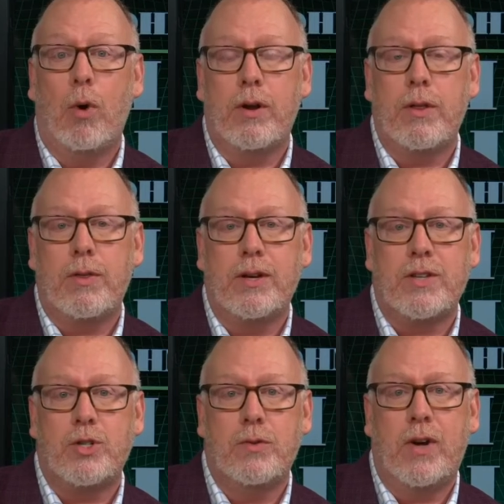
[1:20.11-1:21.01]
one of the things
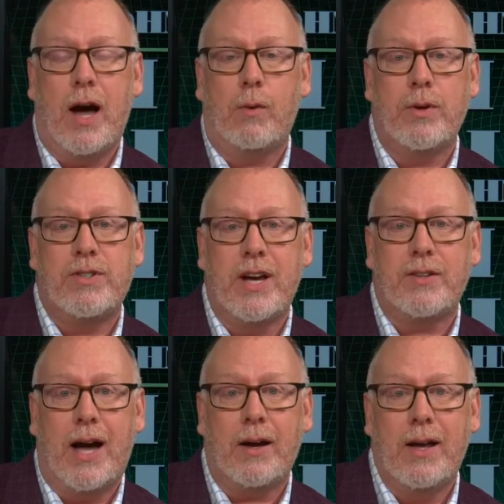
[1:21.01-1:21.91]
that you've got with
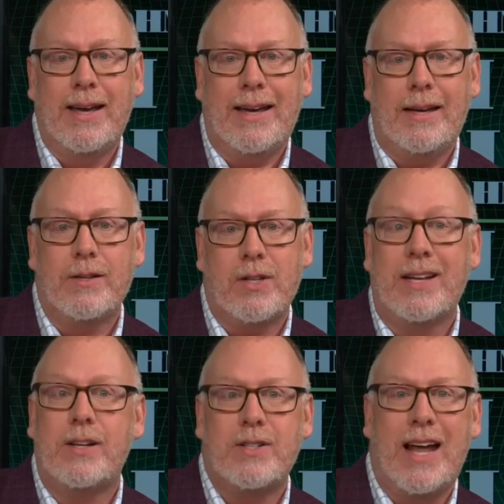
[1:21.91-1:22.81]
TikTok is
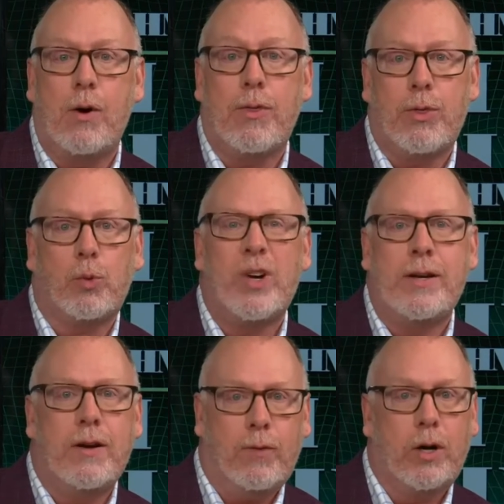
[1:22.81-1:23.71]
it is now
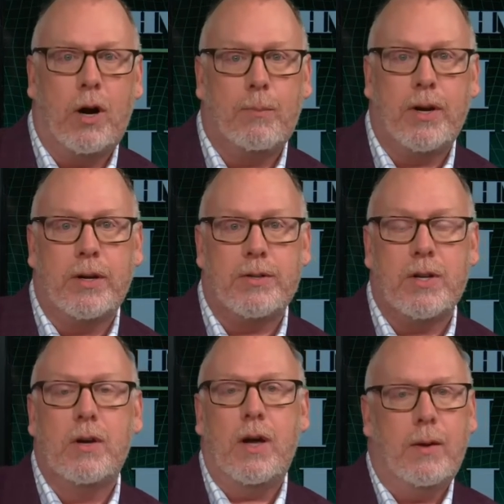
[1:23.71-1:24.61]
3 different companies
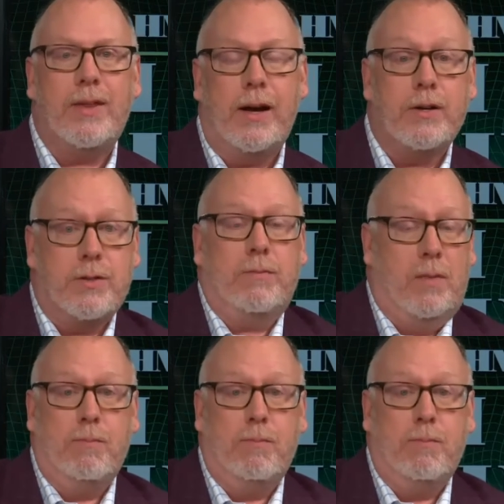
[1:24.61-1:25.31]
that is